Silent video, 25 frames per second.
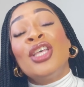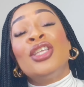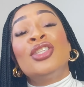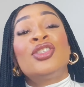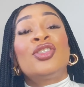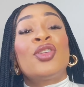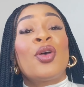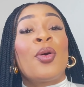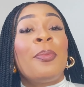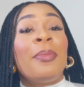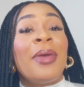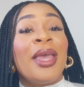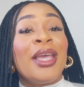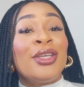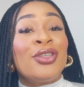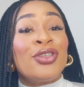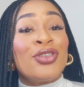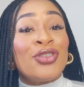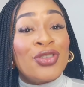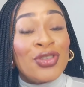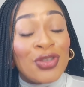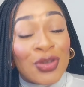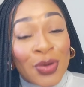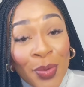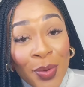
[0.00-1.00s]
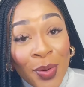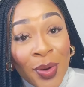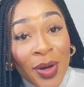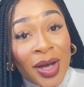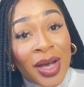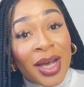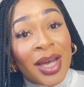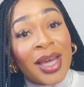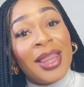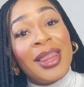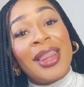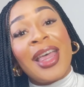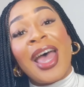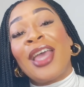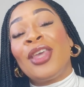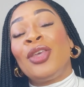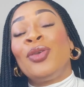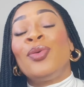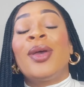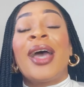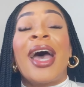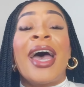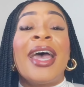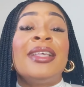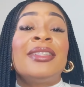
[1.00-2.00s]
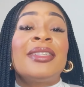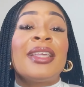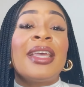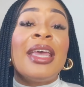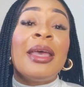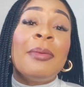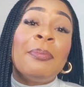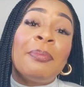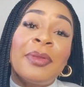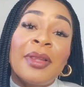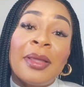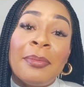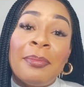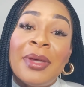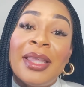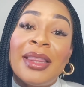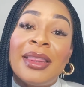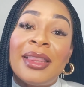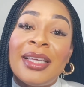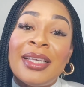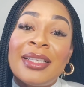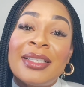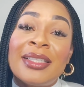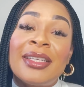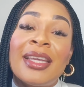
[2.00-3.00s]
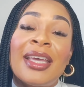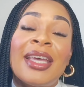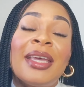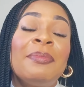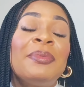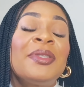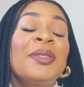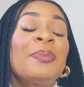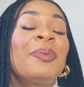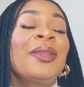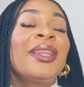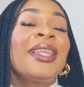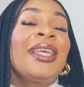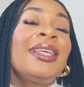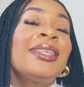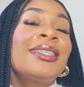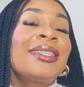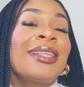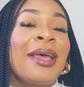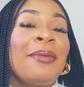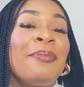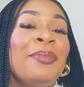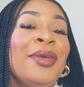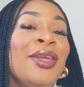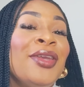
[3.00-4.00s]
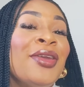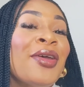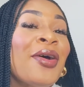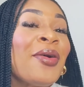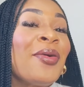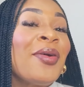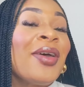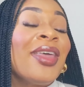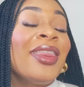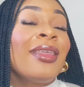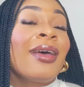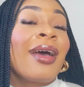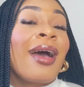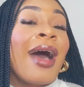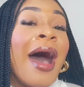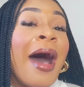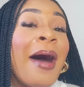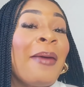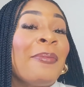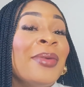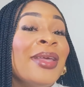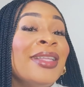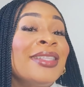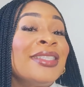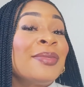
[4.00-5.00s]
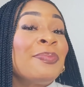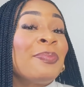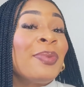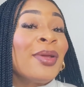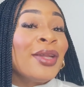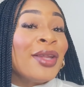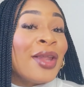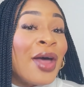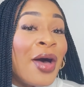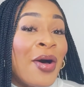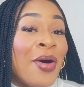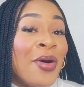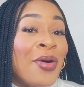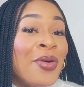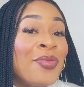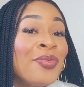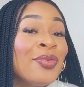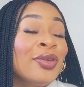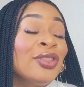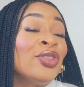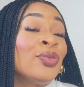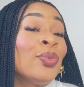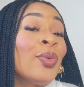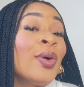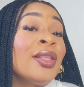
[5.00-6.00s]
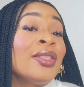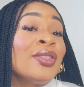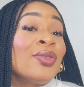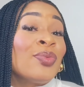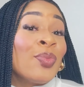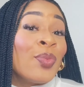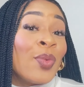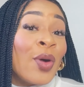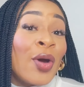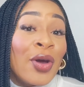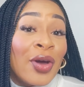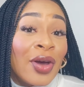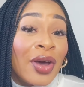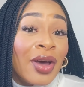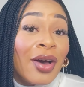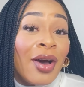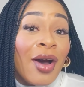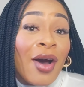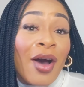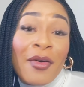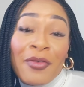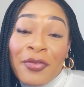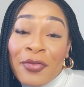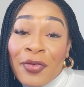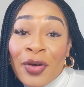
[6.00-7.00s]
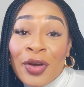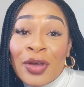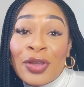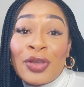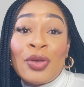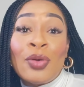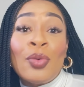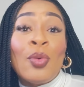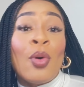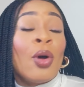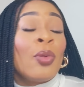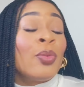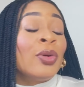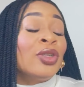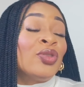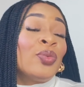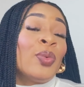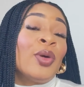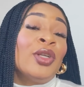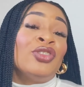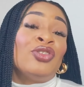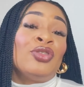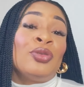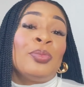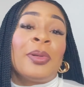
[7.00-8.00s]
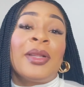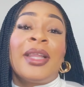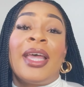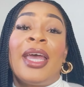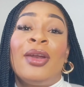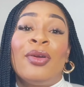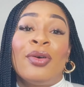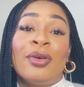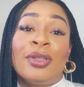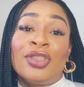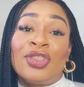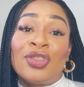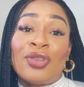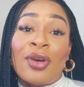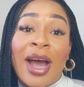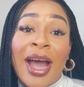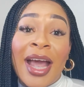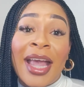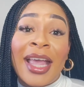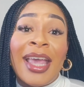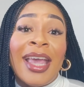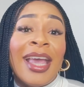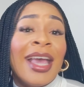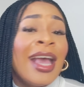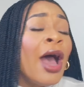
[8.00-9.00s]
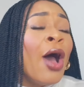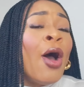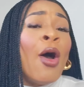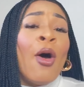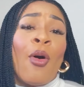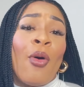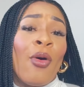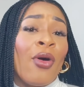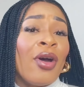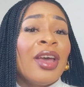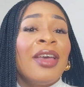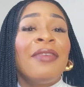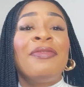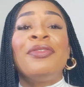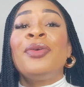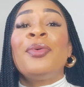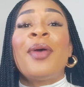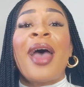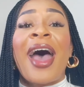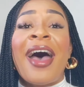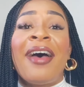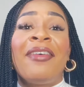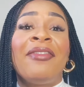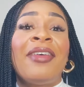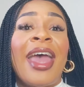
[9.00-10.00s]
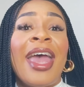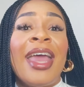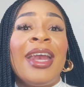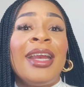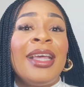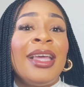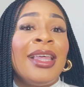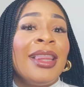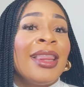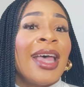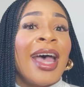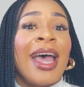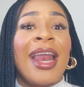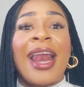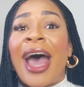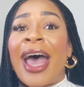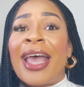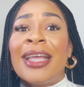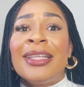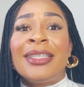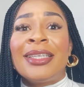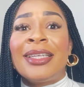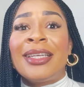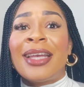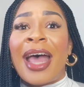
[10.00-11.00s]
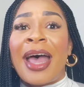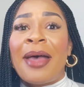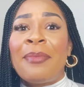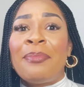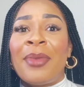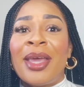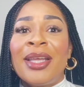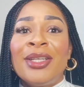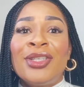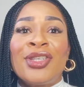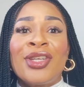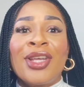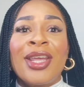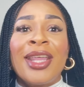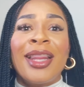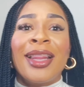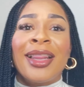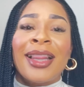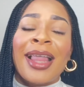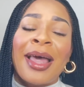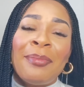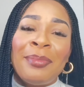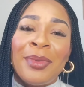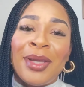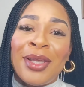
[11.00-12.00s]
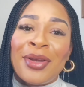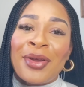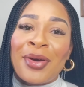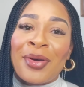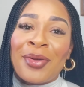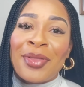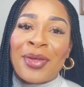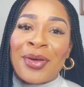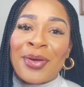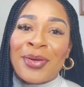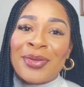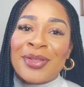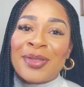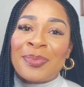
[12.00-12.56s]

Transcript: So make sure that you guys implement these tips. Please let me know in the comments below which ones work for you or which ones you plan on trying, or if you have any that I did not mention, let me know those